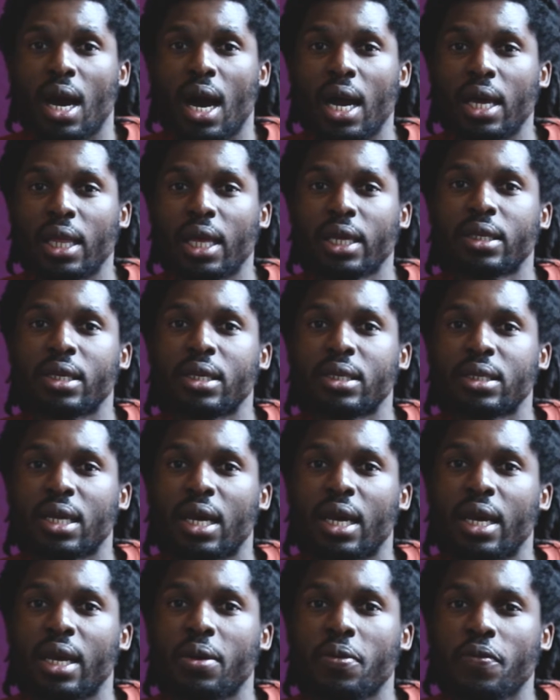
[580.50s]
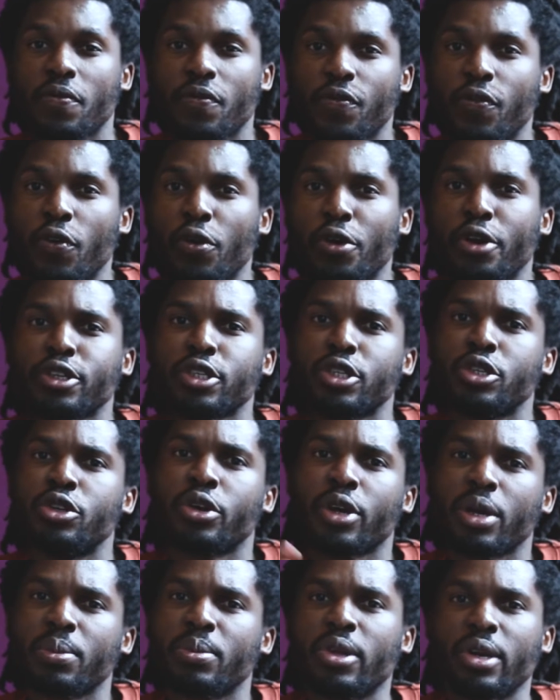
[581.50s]
I like to say, focus on
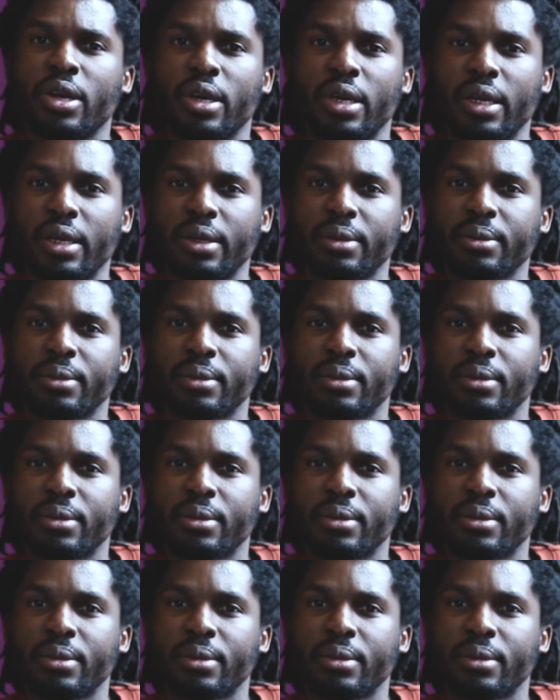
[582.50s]
your community.